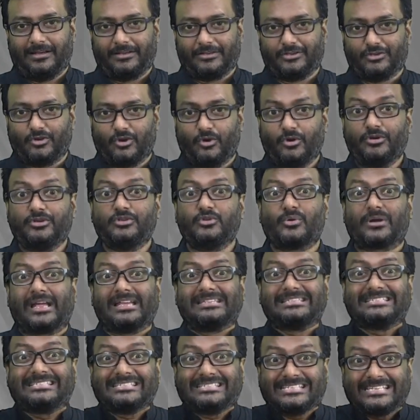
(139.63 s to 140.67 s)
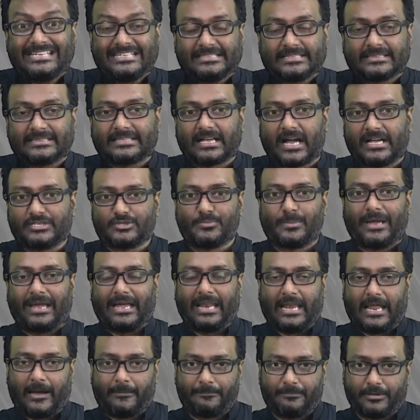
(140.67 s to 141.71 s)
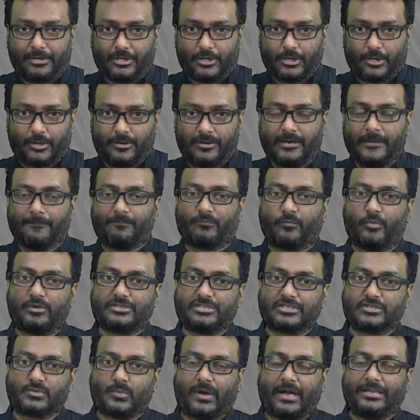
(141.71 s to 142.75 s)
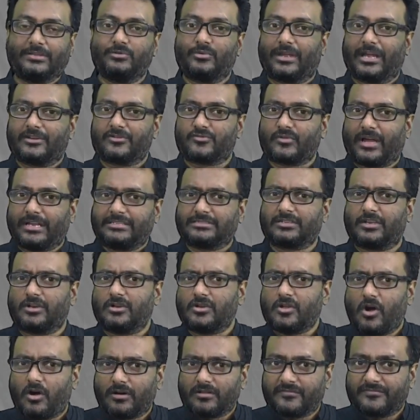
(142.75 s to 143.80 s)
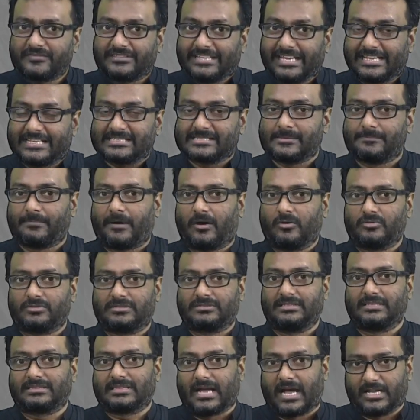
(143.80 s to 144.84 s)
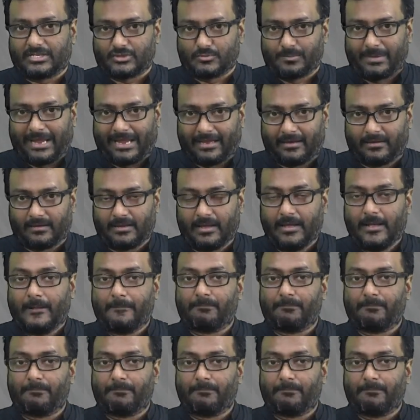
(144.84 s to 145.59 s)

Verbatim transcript: You know, you can see the Taj Mahal up here, which is why you can write a lot of things about the Taj Mahal.